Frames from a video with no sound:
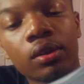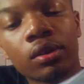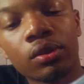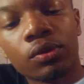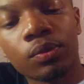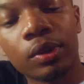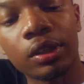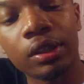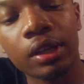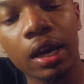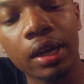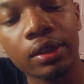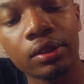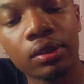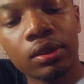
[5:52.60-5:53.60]
It's really
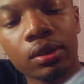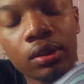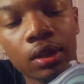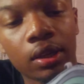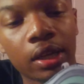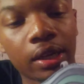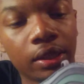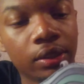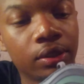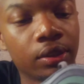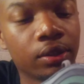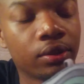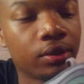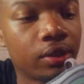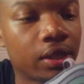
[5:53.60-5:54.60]
nice. I like it
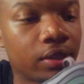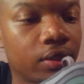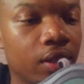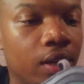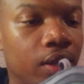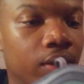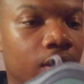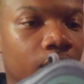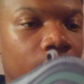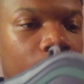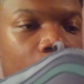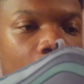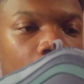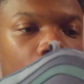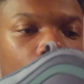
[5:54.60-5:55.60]
there. That thing
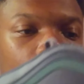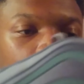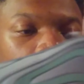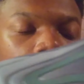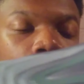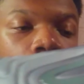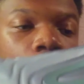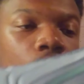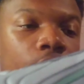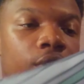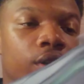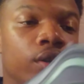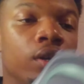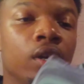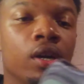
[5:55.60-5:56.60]
not going
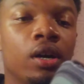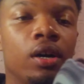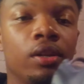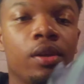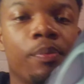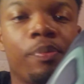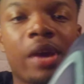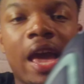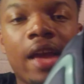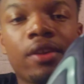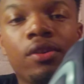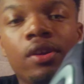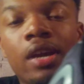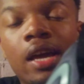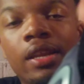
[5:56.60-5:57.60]
nowhere. On the
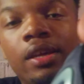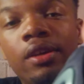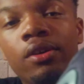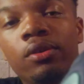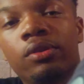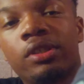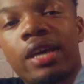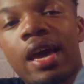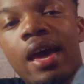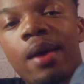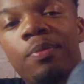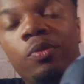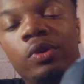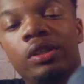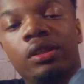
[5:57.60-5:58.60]
back, you got the heel
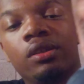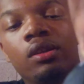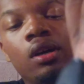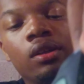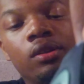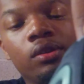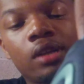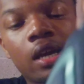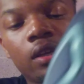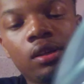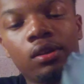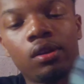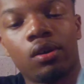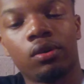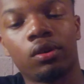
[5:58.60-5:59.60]
tab with the other Nike
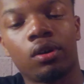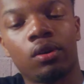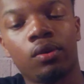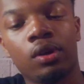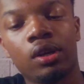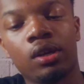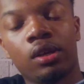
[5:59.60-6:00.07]
logo.